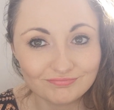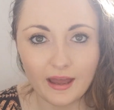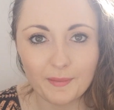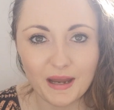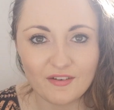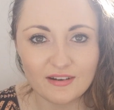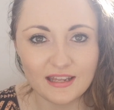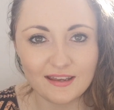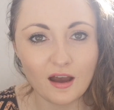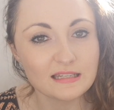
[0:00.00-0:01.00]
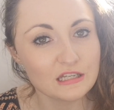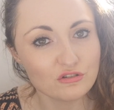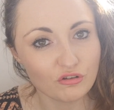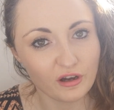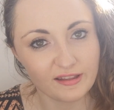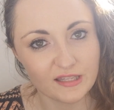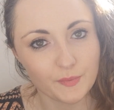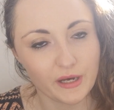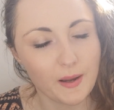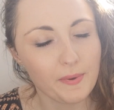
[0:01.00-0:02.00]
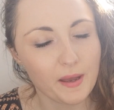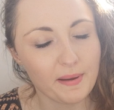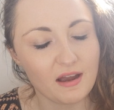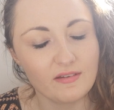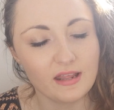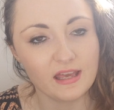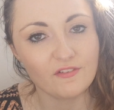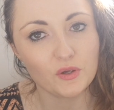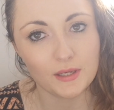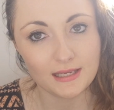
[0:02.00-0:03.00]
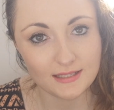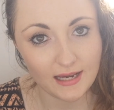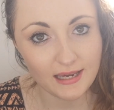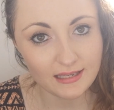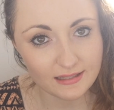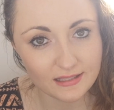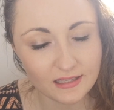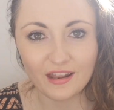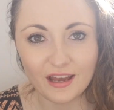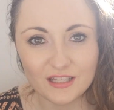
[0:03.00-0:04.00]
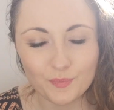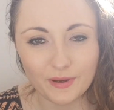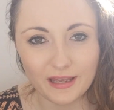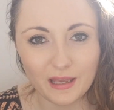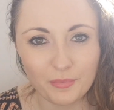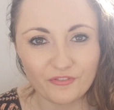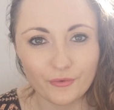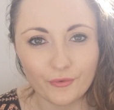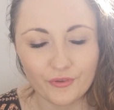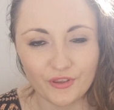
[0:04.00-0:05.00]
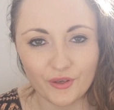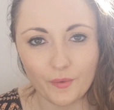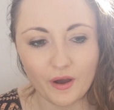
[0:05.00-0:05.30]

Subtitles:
Apparently, I didn't try this one, but apparently if you eat dates last week before your